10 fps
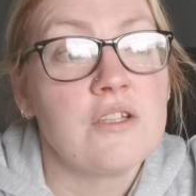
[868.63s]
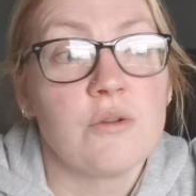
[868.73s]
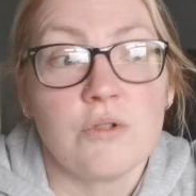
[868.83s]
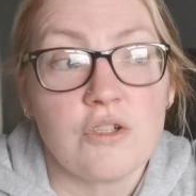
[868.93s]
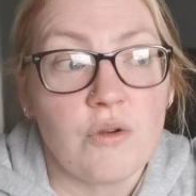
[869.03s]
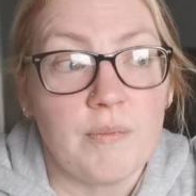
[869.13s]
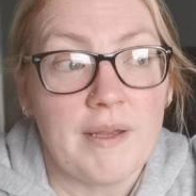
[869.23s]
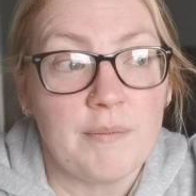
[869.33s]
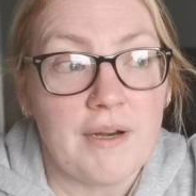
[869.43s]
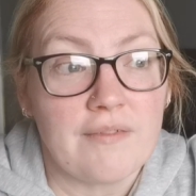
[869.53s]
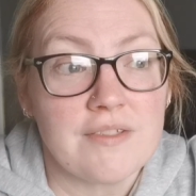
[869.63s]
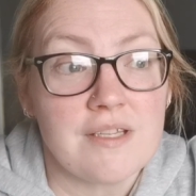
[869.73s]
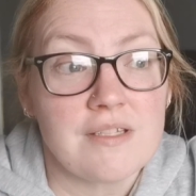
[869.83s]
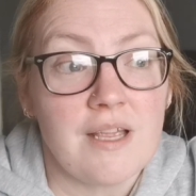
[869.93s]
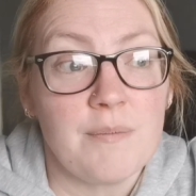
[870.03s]
So we're just going bed and
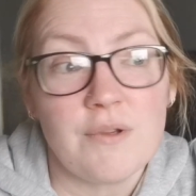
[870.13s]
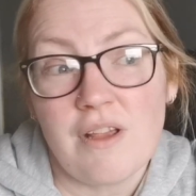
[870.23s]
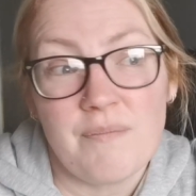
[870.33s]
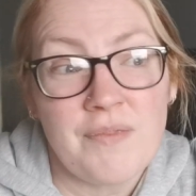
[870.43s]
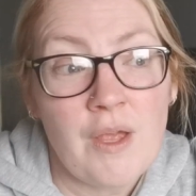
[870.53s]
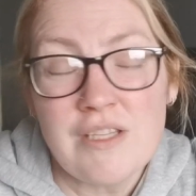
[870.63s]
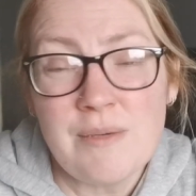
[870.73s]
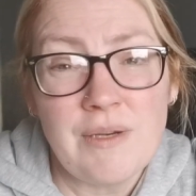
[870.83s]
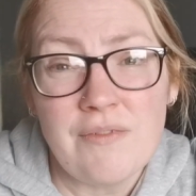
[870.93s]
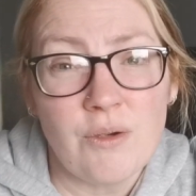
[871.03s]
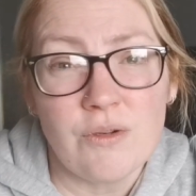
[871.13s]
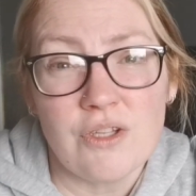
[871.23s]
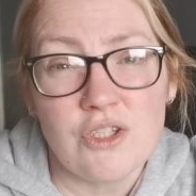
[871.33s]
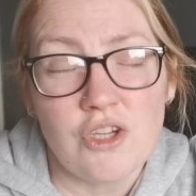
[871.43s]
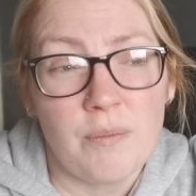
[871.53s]
breakfast this time. But see, whenever you go to
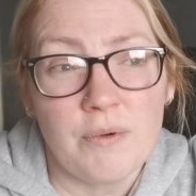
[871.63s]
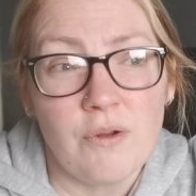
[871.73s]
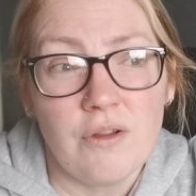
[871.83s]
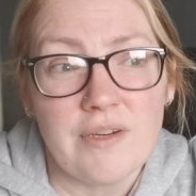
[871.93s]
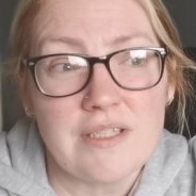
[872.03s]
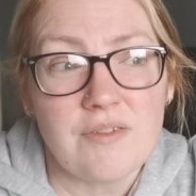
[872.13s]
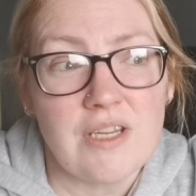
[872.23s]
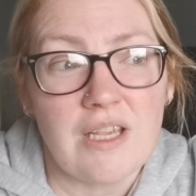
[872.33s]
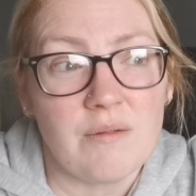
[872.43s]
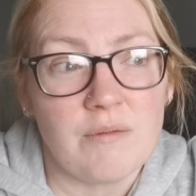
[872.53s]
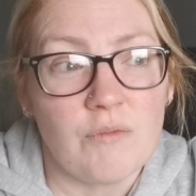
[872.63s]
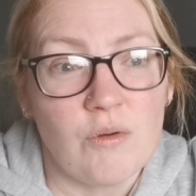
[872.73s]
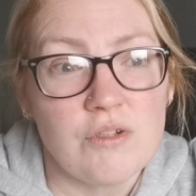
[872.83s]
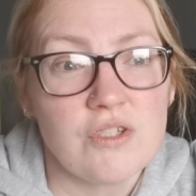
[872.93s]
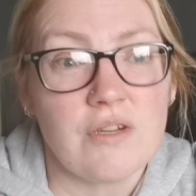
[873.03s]
the shop and all the rest of it, you get
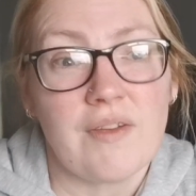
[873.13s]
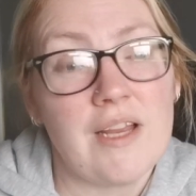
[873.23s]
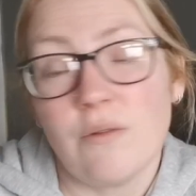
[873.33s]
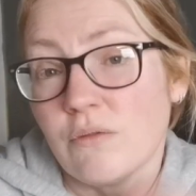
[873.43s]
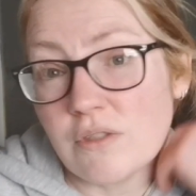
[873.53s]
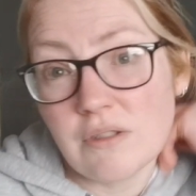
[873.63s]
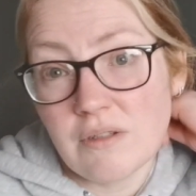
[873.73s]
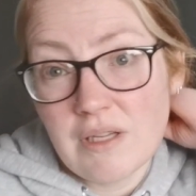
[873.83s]
rolls and stuff. I don't